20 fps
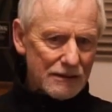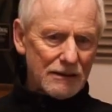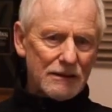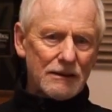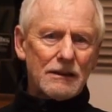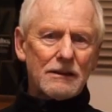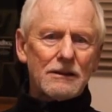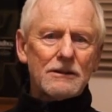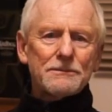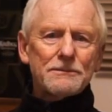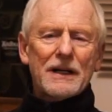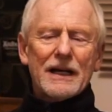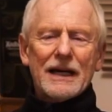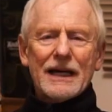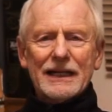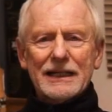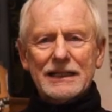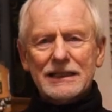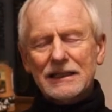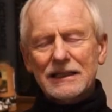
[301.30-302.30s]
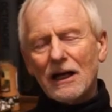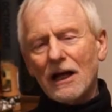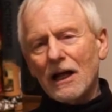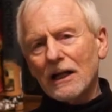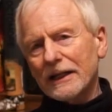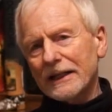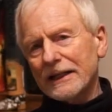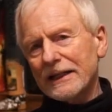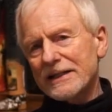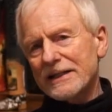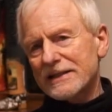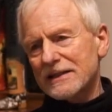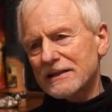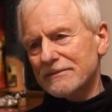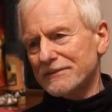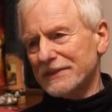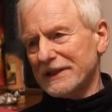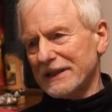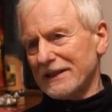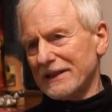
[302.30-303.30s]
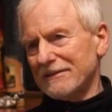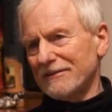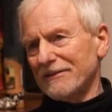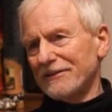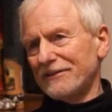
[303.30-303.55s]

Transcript: Oh my golly, has it been